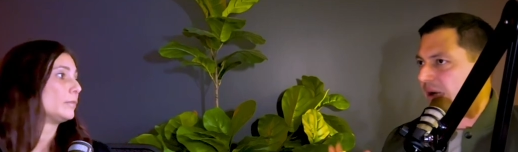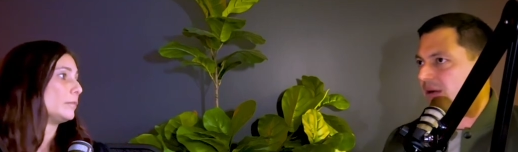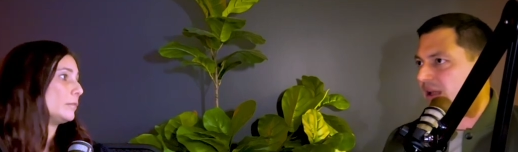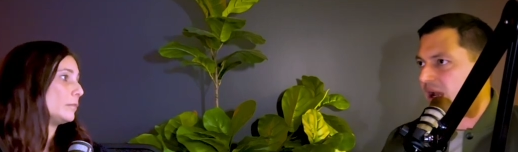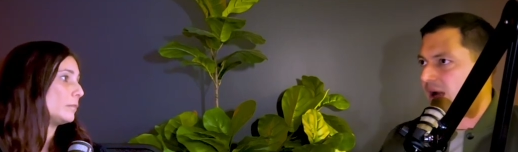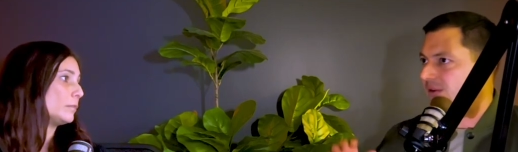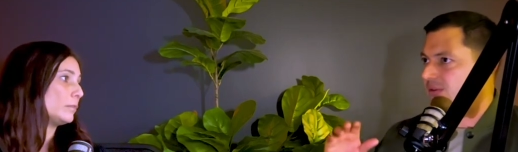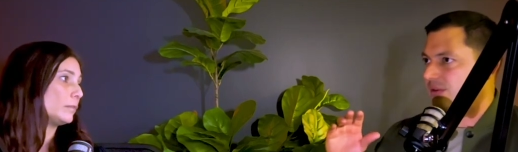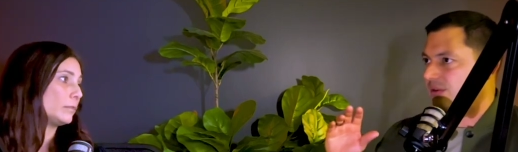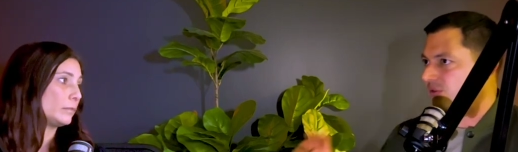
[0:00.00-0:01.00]

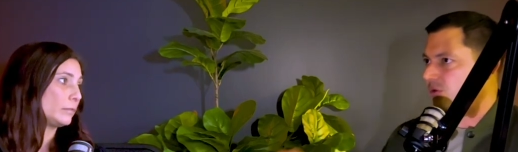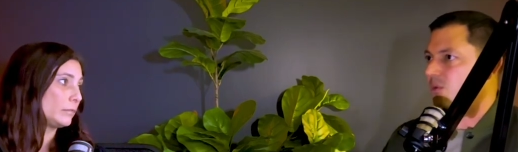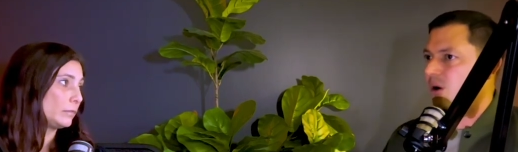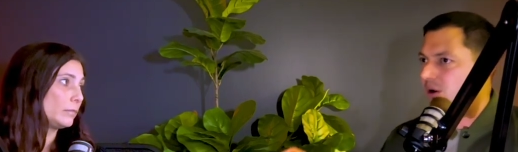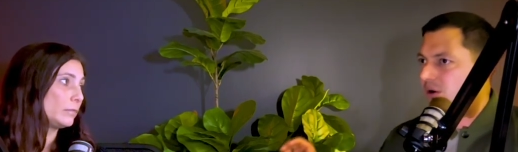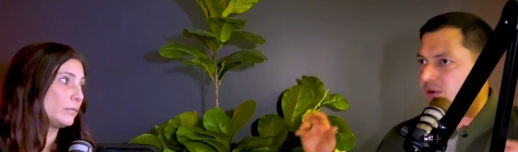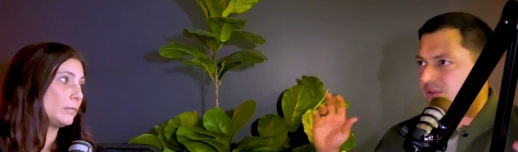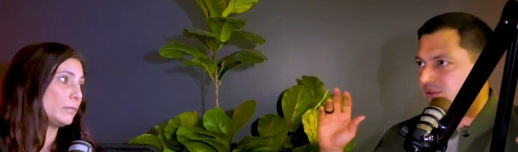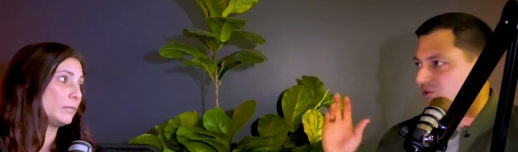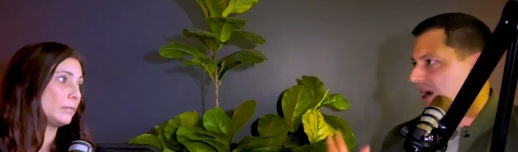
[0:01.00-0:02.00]
Speaker 1: podcasts and Zoom calls,
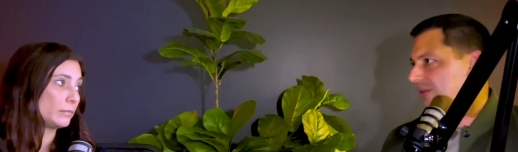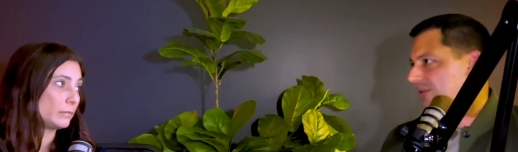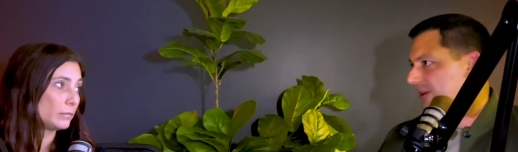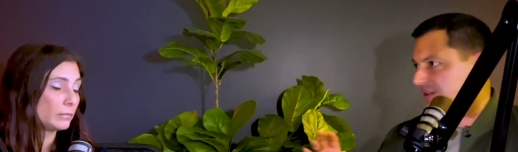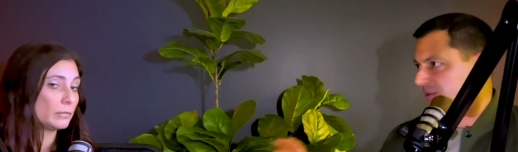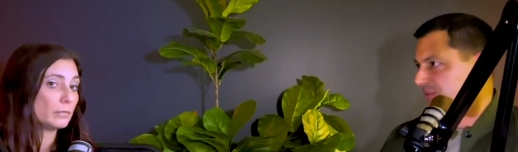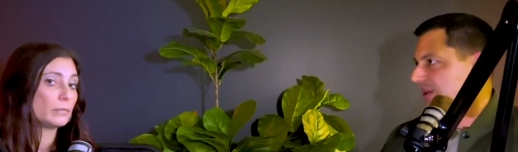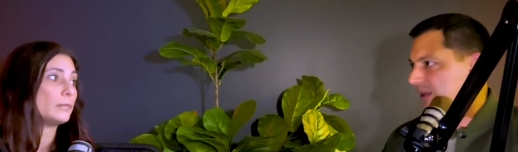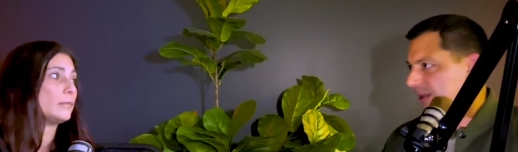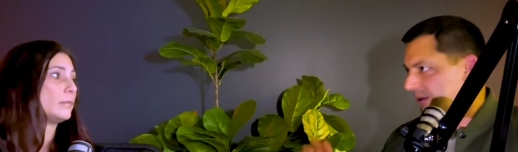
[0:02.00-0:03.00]
and traveling and
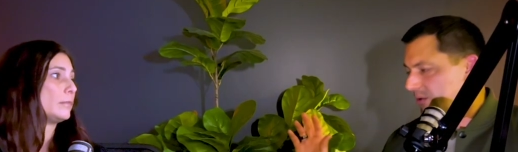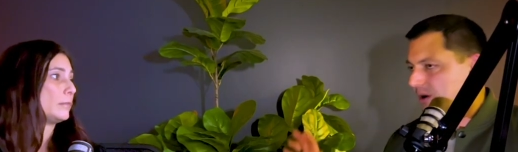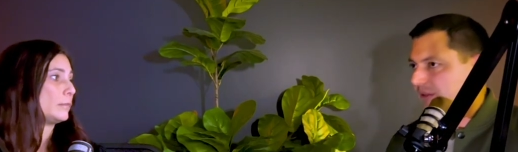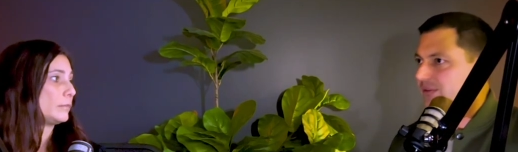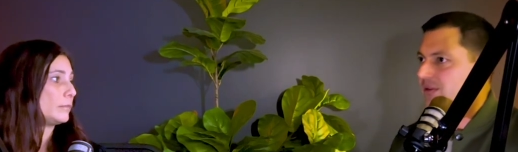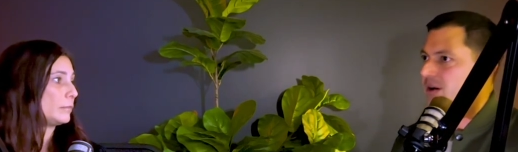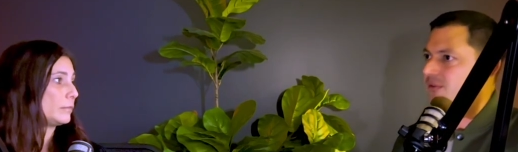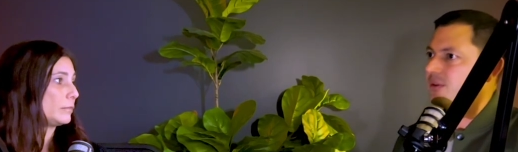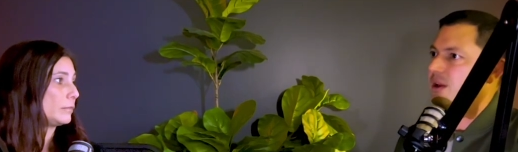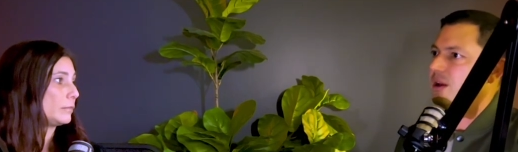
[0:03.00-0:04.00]
speaking and doing all that stuff
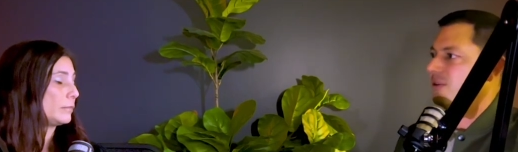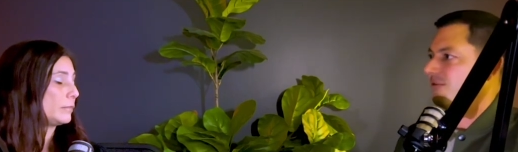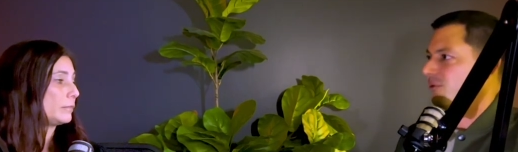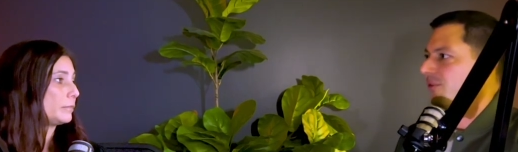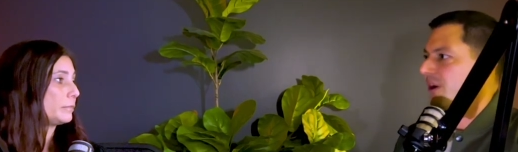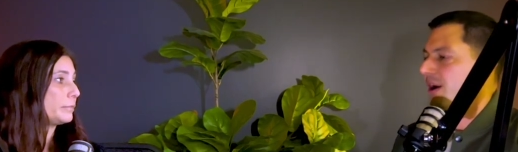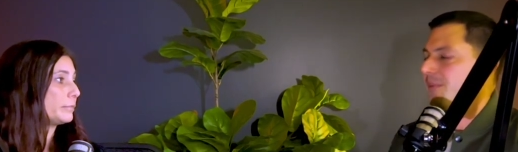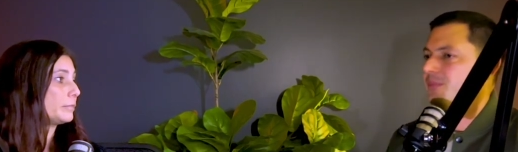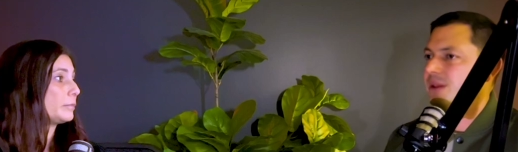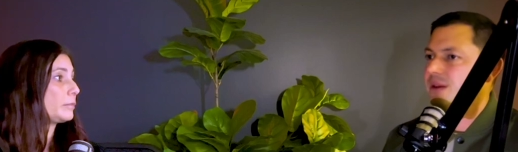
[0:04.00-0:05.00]
full time,
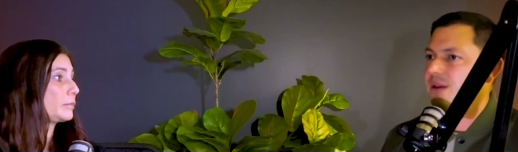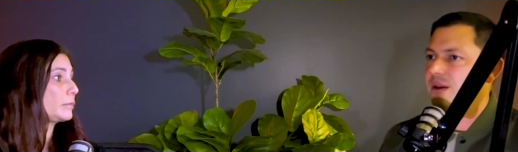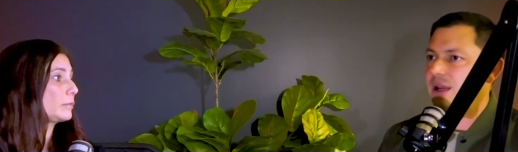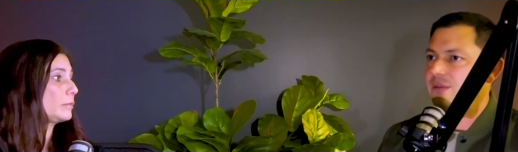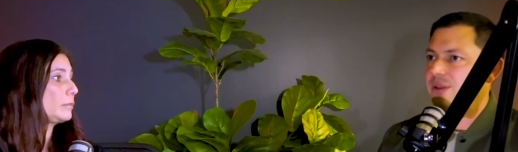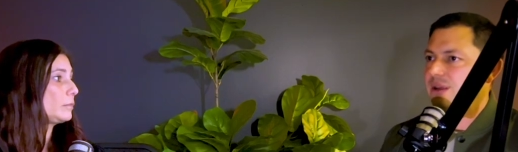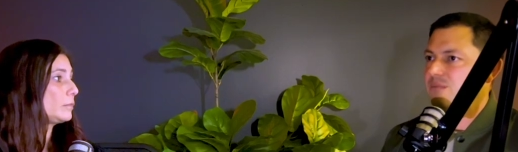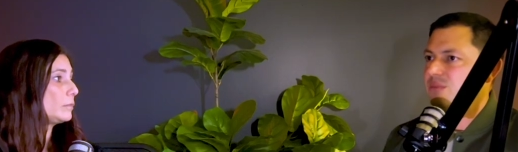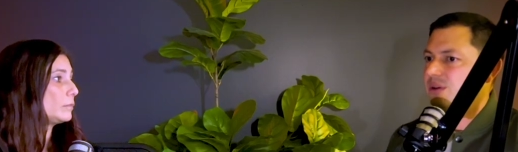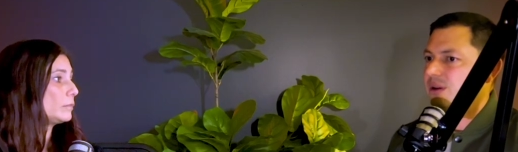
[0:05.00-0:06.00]
and
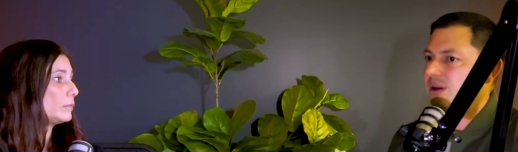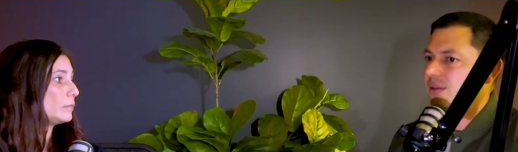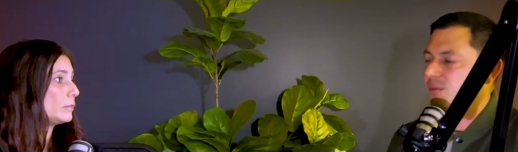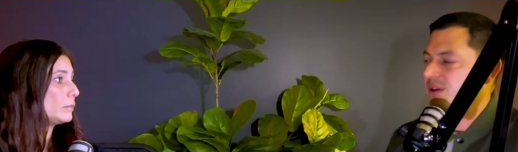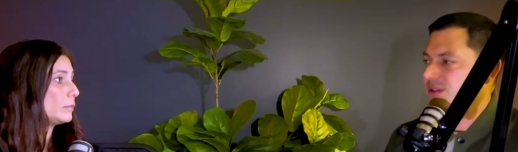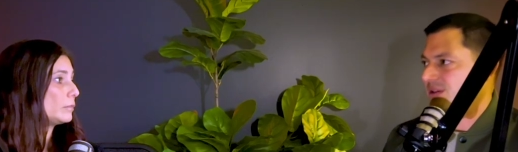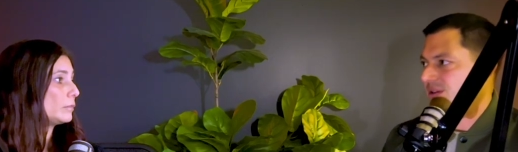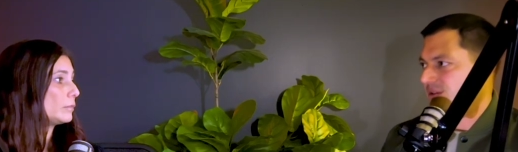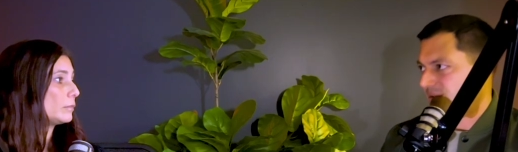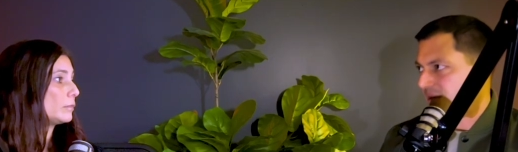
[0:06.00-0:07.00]
then building other
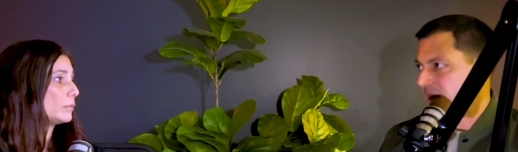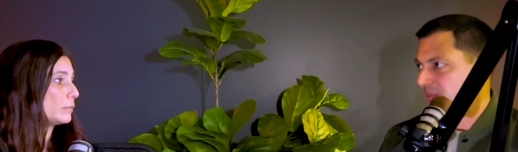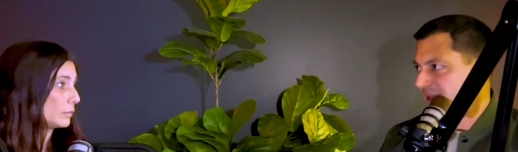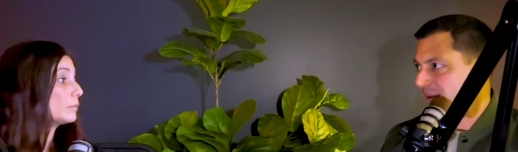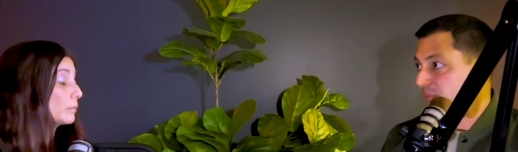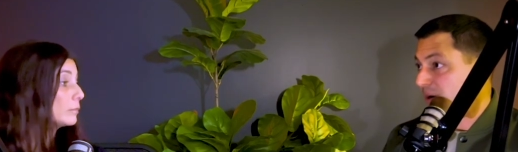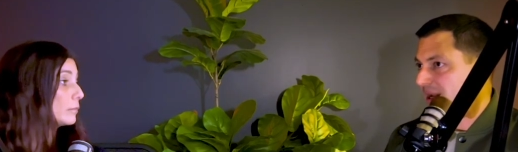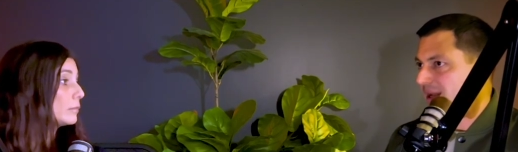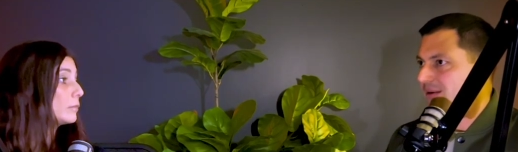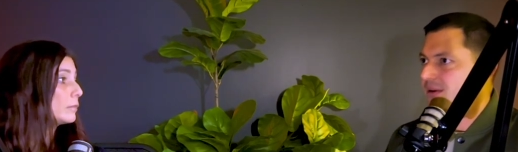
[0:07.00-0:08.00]
businesses on top of that
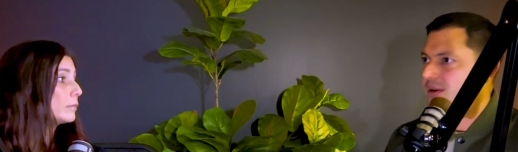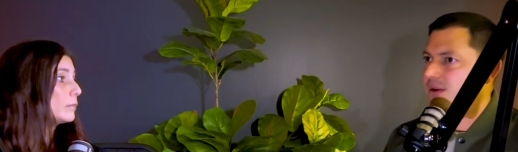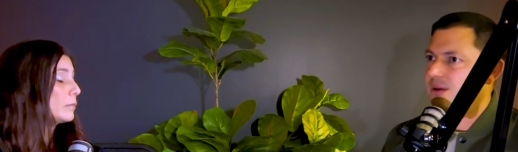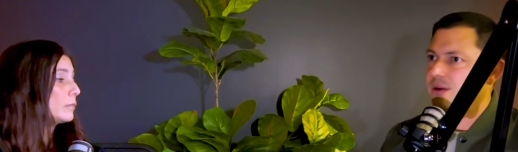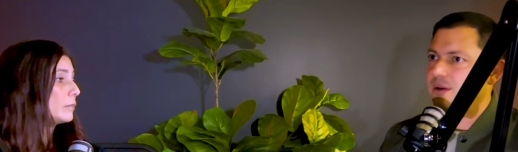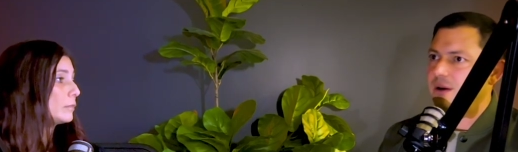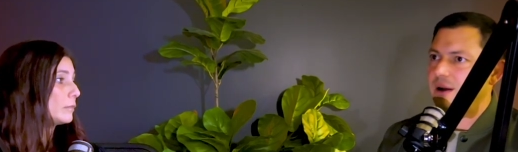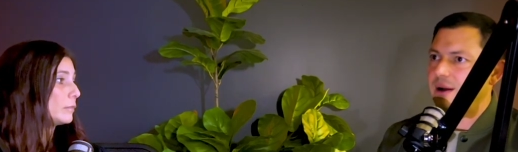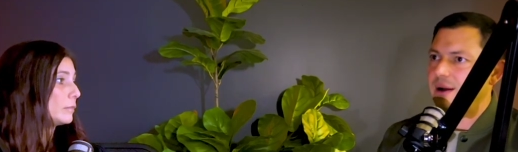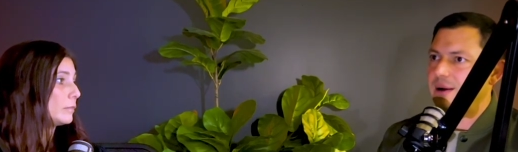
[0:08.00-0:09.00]
brand,
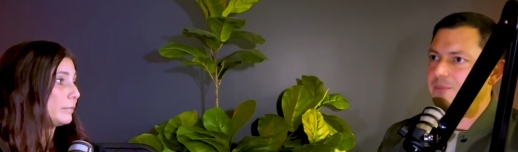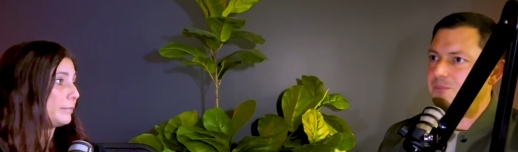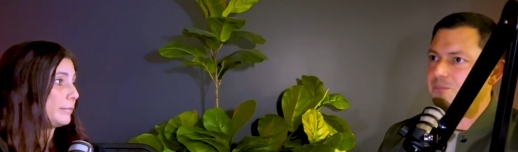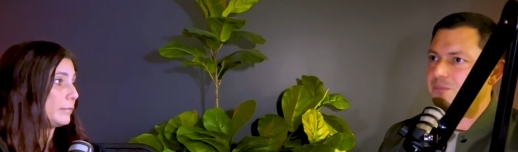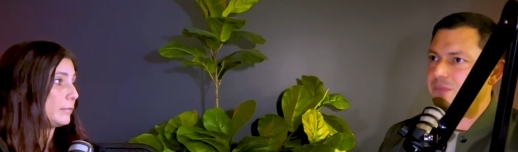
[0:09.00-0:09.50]
um,